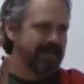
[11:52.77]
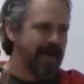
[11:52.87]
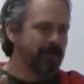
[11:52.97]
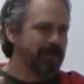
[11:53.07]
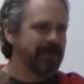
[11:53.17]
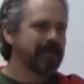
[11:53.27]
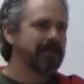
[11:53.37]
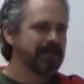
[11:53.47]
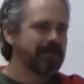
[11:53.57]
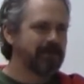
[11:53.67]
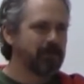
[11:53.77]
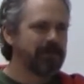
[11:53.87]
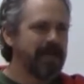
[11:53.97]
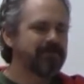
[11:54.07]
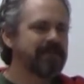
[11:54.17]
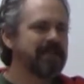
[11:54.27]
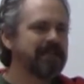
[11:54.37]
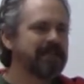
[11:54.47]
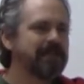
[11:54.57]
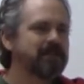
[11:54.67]
how many would they have
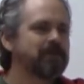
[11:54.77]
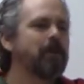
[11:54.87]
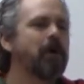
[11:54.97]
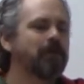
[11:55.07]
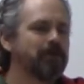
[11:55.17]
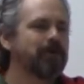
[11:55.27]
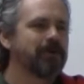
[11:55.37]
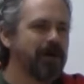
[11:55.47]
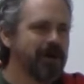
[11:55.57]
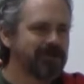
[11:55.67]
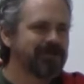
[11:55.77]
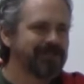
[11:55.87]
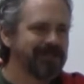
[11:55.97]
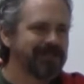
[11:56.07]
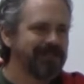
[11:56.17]
taken any smaller precaution